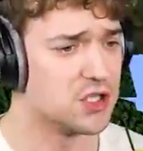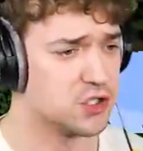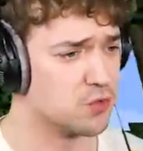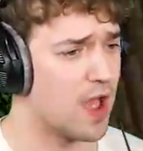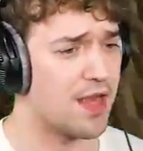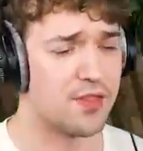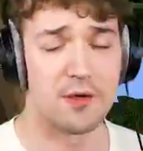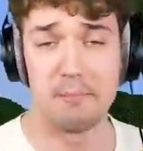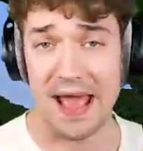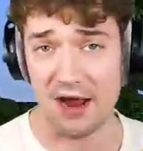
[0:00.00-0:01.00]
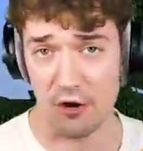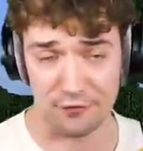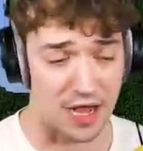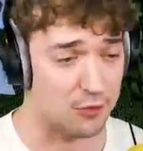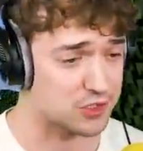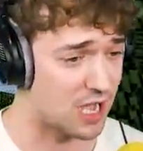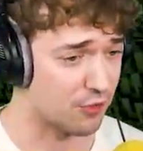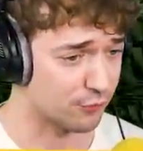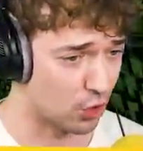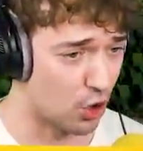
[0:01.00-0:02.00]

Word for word: to uh, the mayor of Cowtown, of